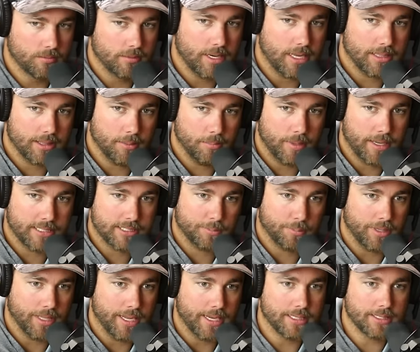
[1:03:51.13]
Not the
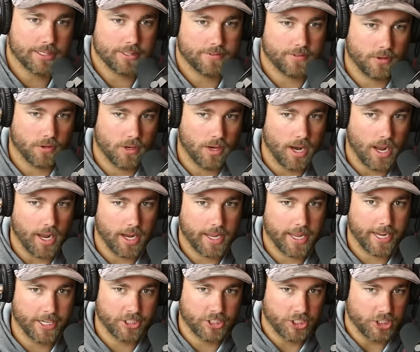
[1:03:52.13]
best place for
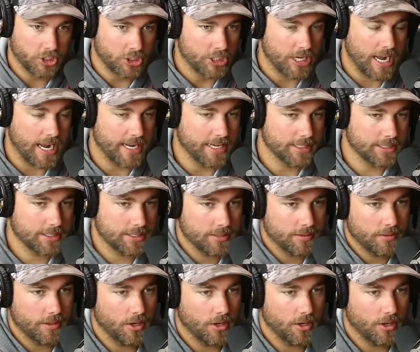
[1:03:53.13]
catching giants.